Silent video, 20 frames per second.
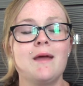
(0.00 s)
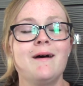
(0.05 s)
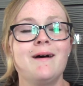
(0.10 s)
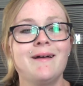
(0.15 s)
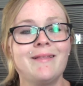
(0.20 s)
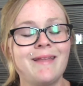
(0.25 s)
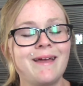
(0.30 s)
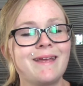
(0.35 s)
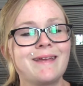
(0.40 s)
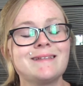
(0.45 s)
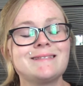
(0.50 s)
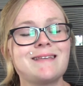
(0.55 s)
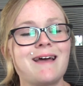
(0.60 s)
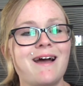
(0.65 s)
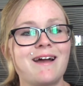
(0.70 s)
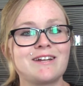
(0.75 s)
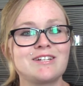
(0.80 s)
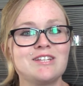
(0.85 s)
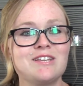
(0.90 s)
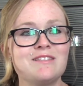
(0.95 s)
Like, it's
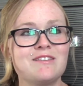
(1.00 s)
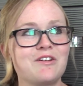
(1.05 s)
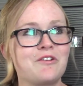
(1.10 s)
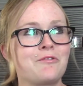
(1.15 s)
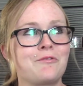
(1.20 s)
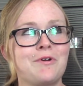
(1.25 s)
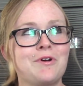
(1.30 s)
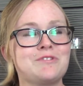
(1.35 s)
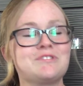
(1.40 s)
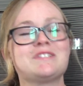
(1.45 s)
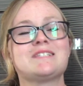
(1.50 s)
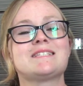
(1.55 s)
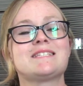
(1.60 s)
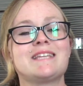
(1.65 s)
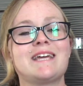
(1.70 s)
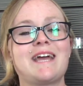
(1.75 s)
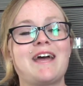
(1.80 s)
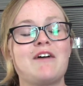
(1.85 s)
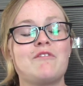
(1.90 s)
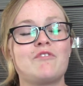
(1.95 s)
actually the grossest
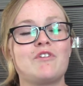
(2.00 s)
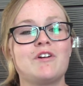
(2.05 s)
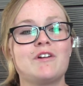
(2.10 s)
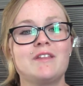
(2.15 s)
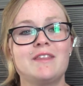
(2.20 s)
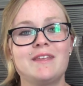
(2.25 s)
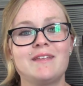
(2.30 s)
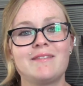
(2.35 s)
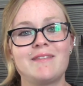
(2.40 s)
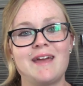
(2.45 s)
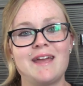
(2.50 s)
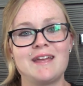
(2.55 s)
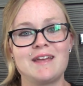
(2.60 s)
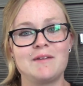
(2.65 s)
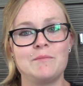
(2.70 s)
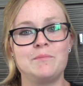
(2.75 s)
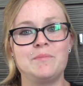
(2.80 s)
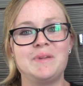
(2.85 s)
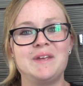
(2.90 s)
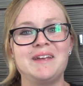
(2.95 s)
thing ever. And then like,
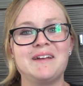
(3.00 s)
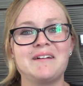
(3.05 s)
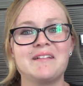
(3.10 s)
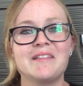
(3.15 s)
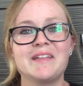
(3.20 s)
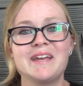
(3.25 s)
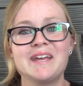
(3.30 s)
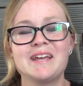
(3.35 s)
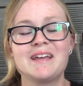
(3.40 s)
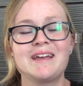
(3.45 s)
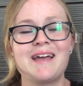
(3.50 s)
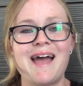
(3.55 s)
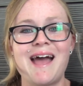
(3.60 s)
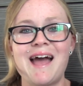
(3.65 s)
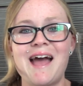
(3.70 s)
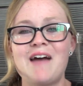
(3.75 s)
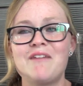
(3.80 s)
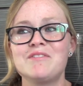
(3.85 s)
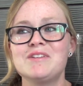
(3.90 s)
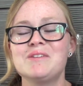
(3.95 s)

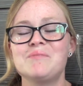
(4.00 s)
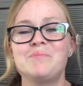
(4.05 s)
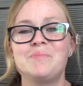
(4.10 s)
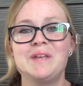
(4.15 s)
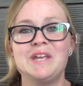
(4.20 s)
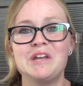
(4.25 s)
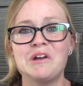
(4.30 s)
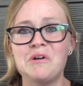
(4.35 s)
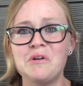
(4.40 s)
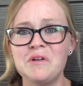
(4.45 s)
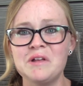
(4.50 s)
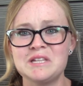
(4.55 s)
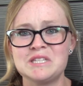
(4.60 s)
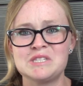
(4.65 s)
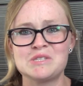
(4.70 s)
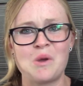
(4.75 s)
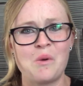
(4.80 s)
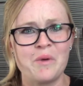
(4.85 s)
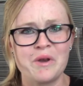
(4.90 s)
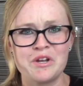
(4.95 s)
having to peel, it's
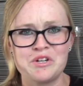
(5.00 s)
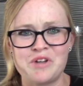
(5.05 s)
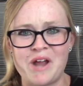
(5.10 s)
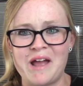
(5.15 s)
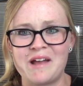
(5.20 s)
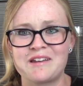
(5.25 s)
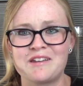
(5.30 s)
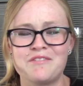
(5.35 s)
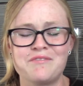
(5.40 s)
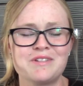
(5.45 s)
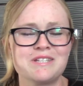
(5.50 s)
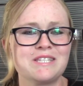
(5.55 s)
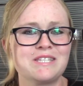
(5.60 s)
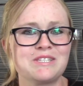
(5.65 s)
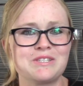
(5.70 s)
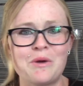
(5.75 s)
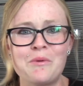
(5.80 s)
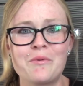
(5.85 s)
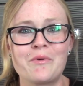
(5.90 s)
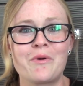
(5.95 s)
so unattractive, it's
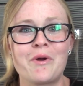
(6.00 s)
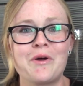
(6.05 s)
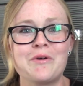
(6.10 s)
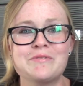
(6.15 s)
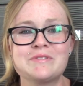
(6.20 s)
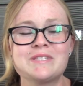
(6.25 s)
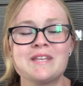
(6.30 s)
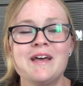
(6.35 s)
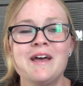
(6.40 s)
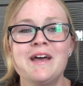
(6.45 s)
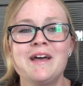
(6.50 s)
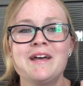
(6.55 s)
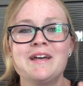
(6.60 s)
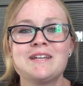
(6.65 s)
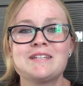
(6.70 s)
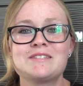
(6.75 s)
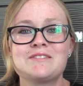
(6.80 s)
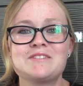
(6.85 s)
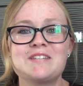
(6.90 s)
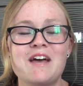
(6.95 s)
so gross.
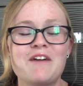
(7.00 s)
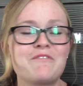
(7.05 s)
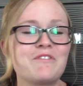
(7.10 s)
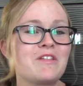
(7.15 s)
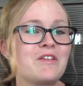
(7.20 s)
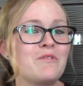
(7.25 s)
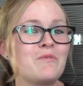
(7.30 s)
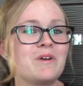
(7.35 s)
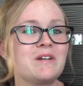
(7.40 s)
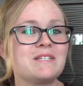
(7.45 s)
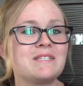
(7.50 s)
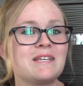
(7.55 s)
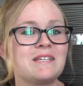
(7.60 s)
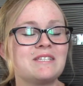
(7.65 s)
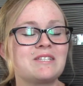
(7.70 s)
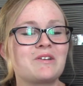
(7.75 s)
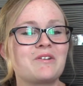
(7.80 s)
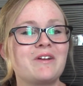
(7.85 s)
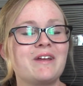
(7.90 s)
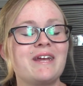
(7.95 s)
So definitely wear
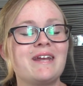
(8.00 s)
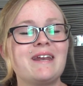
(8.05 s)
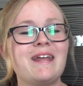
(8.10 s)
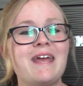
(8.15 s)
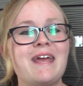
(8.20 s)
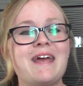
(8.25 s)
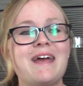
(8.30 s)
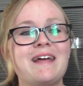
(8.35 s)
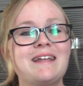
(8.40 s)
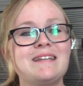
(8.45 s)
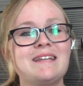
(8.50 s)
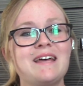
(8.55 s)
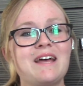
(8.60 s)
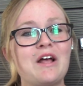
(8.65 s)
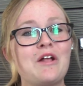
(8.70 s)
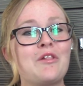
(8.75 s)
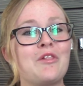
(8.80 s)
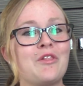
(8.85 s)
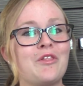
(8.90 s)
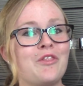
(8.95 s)
sunscreen and
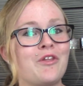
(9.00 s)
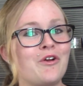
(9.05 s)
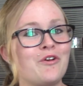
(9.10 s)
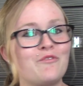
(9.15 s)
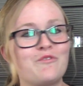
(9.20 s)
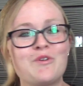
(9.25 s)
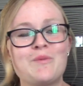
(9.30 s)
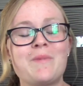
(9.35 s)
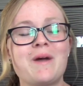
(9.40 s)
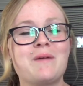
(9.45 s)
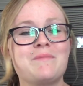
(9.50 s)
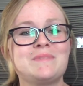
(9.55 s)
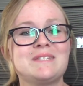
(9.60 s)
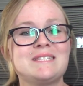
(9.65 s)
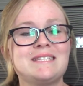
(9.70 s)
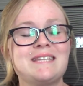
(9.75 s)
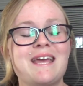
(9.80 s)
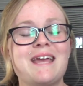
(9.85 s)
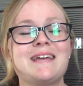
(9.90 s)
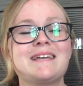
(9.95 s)
learn from my
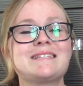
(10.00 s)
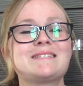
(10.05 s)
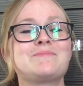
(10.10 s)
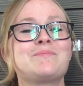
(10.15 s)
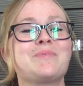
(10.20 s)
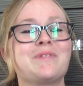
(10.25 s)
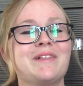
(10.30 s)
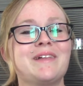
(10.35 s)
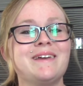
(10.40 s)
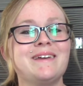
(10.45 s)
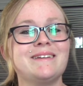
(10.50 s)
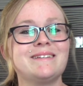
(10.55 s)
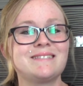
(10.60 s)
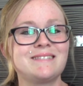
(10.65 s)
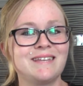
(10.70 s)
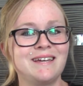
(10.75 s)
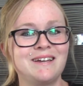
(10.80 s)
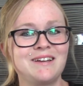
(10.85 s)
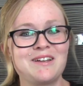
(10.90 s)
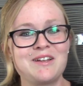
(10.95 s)
mistakes, please.
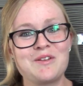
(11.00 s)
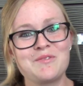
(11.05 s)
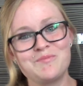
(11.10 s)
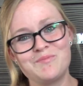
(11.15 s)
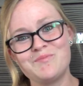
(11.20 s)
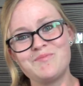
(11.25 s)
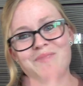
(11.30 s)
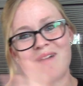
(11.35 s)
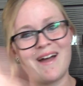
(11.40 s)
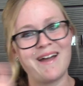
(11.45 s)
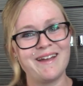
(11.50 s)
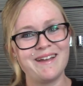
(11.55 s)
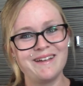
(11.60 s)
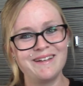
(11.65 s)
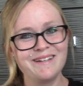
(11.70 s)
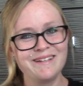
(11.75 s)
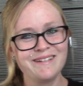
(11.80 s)
Bye.